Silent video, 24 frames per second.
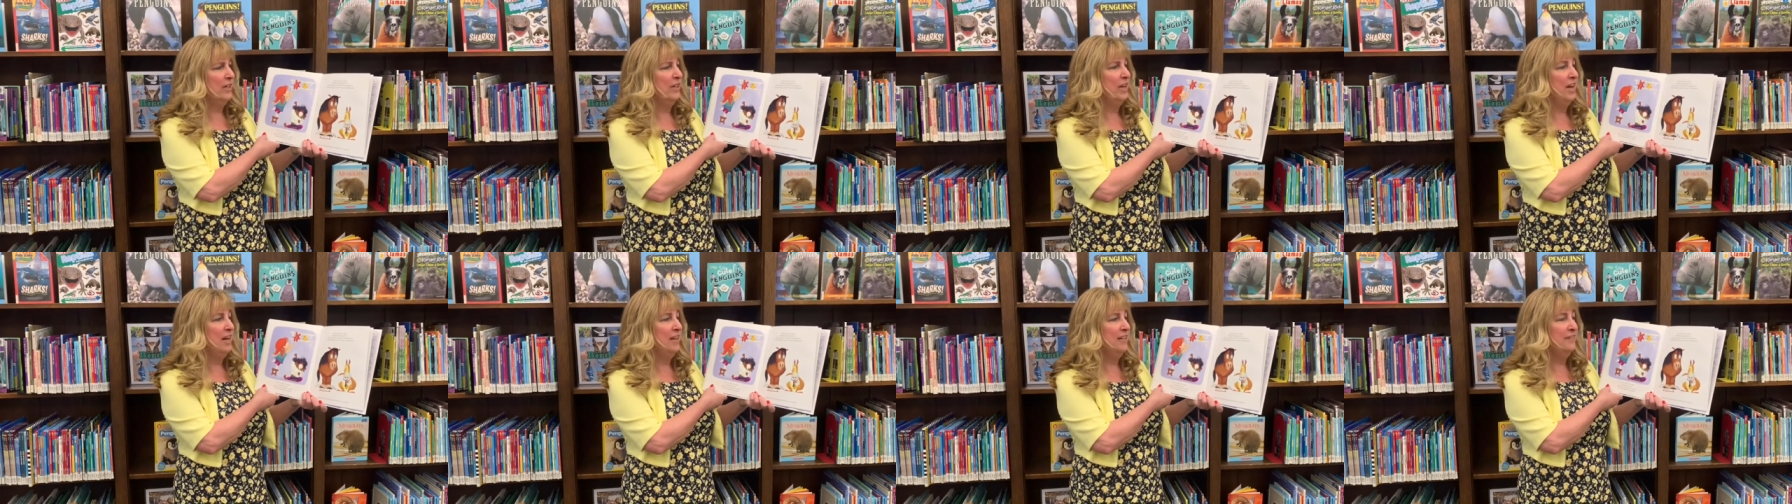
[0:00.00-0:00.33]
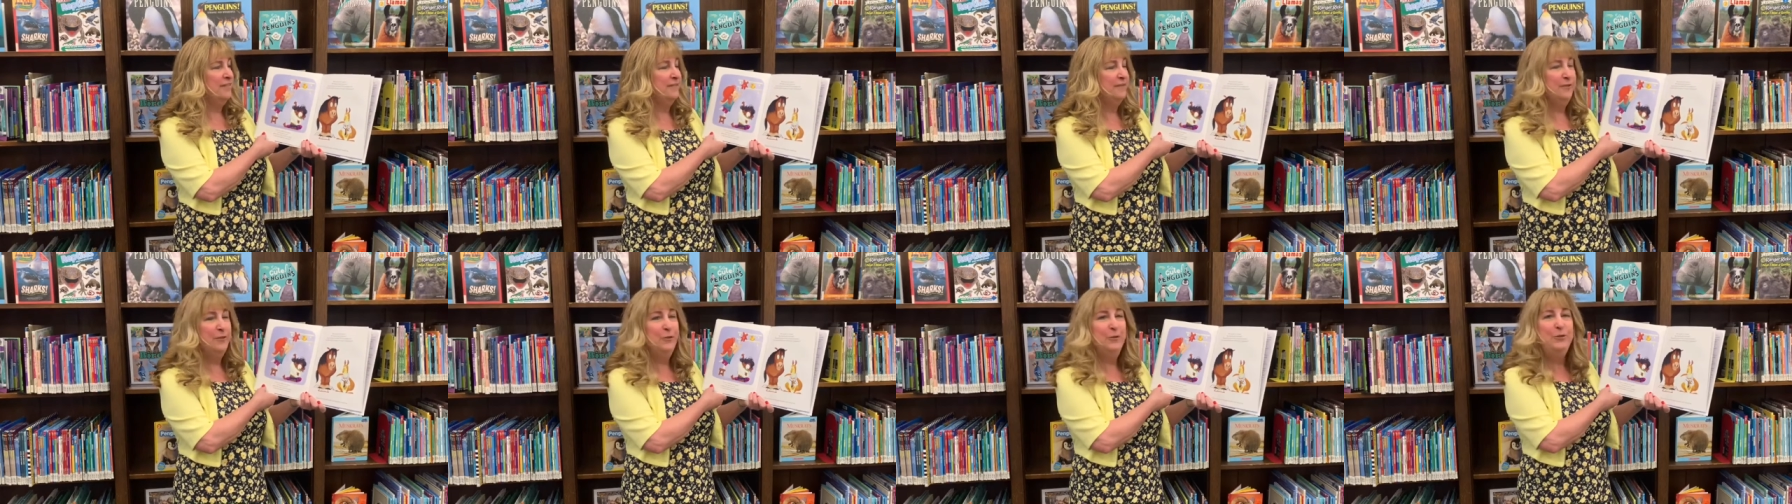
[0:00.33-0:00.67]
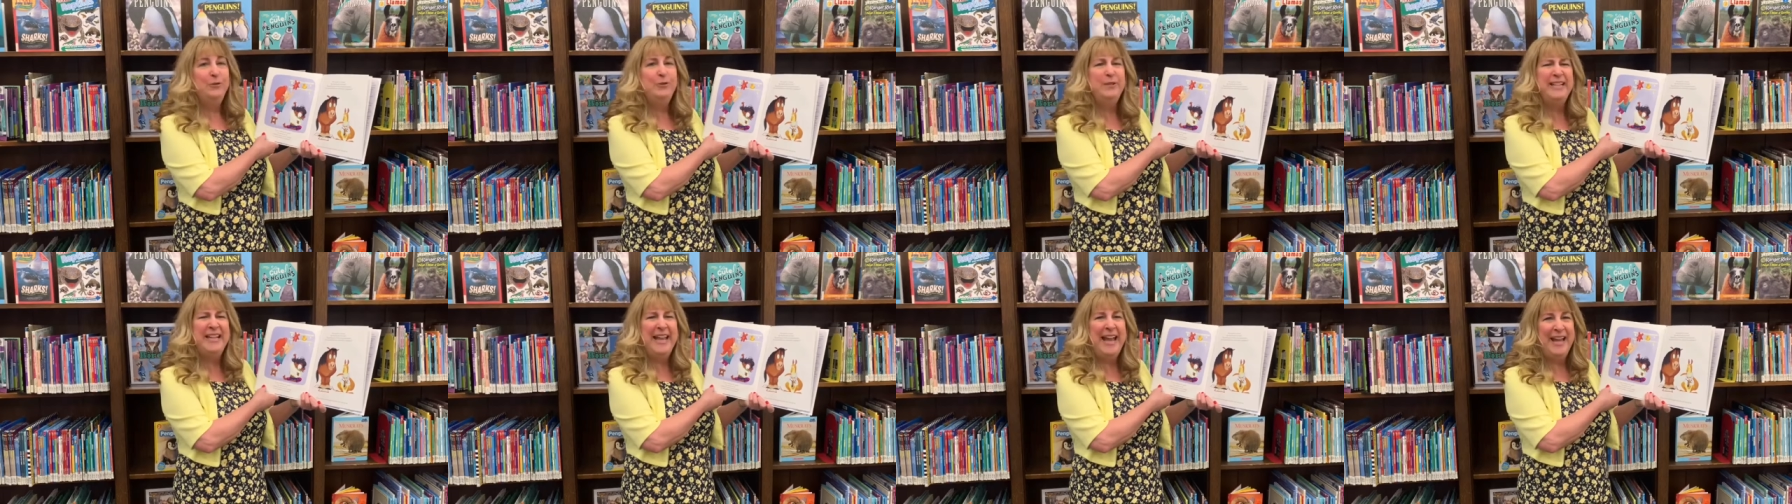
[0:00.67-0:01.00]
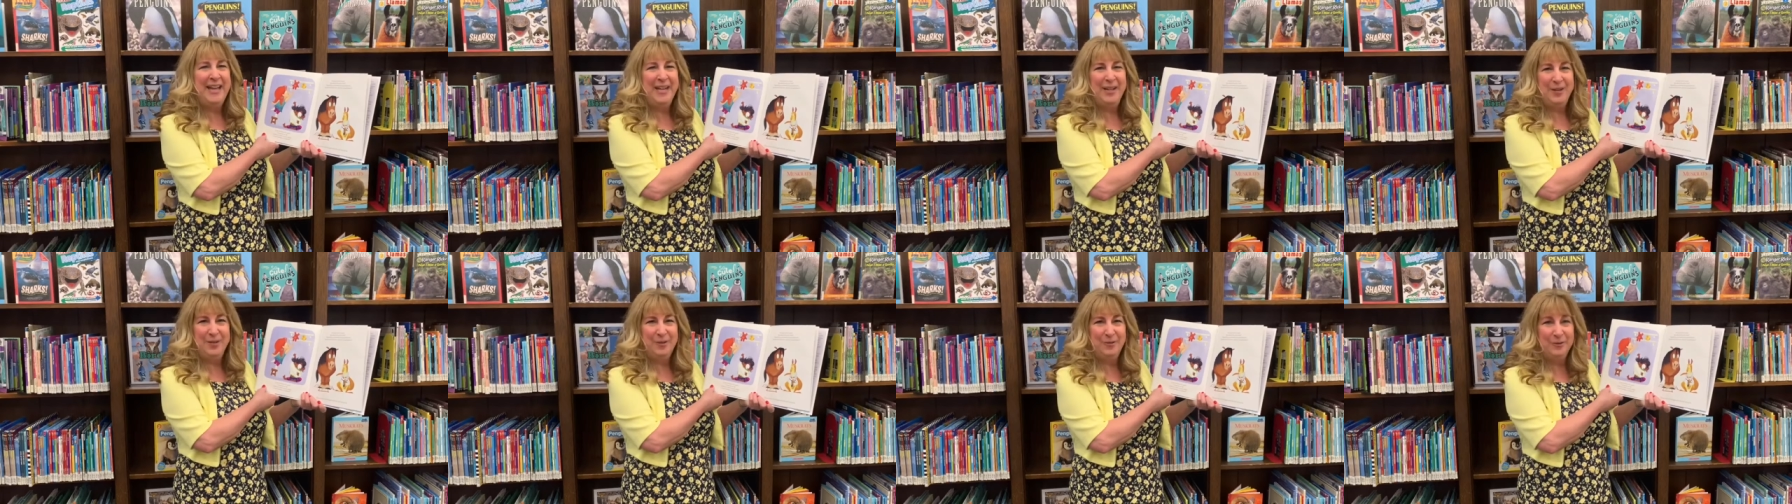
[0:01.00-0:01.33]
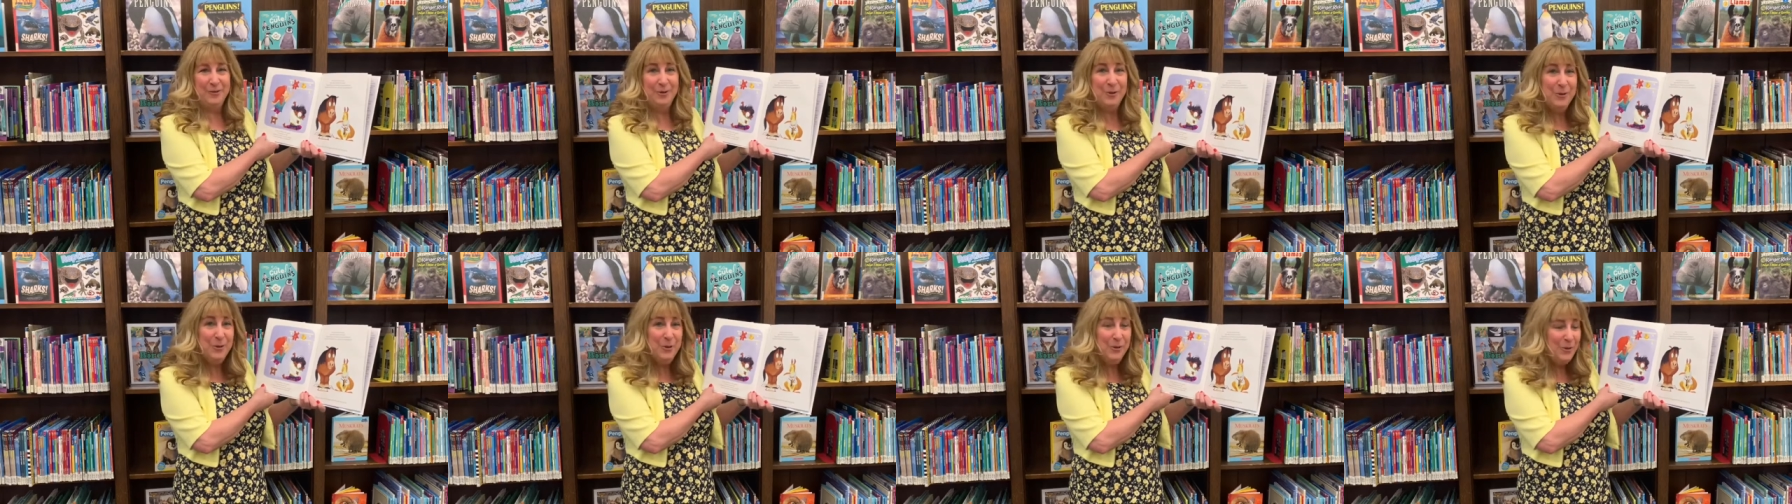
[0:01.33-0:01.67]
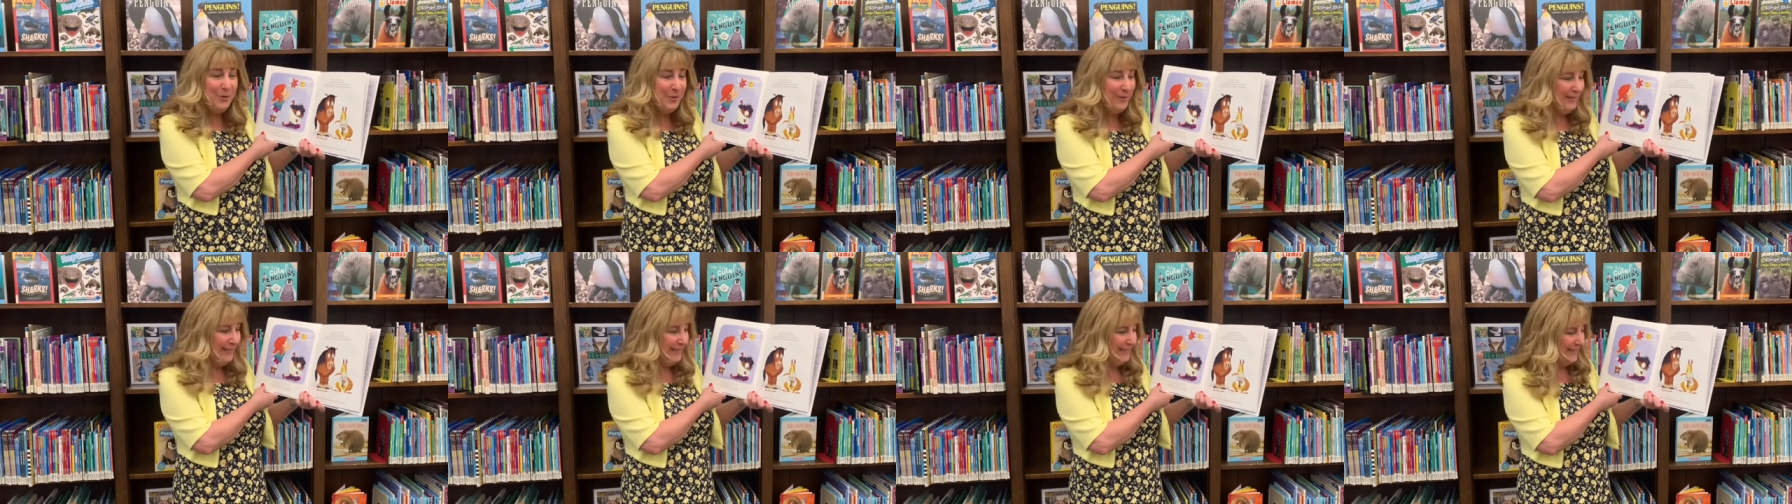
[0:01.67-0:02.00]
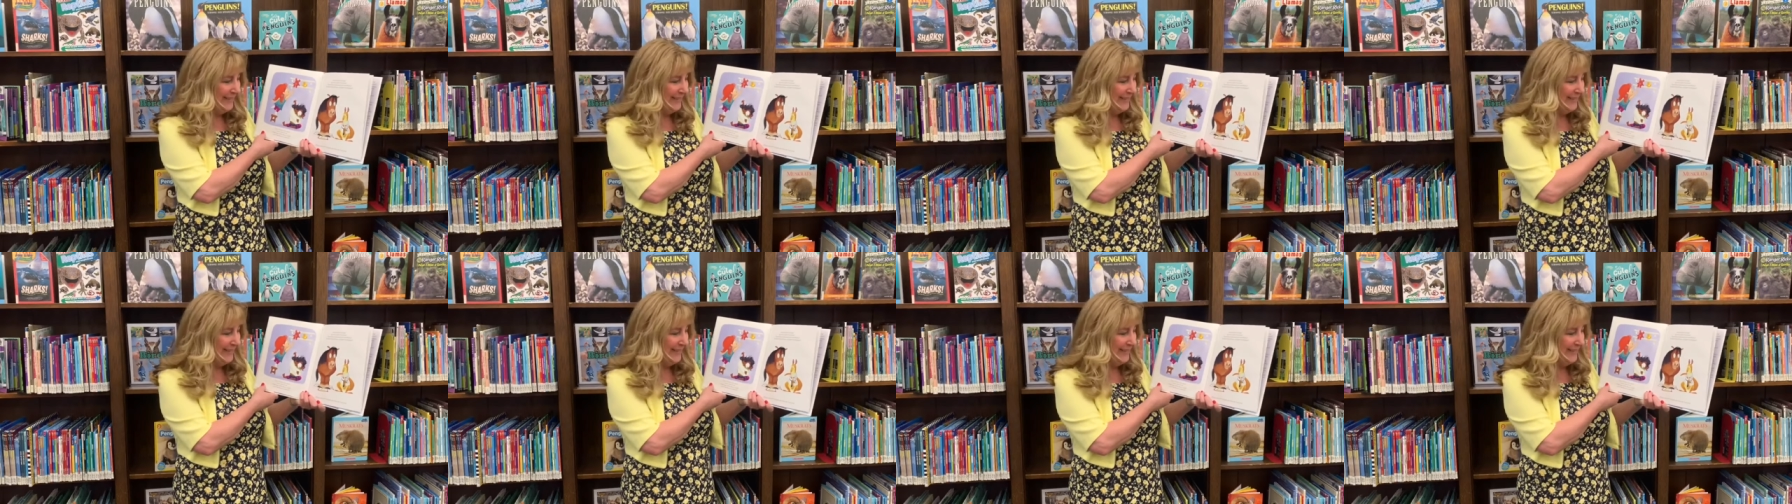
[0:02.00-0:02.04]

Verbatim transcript: kung fu kangaroo.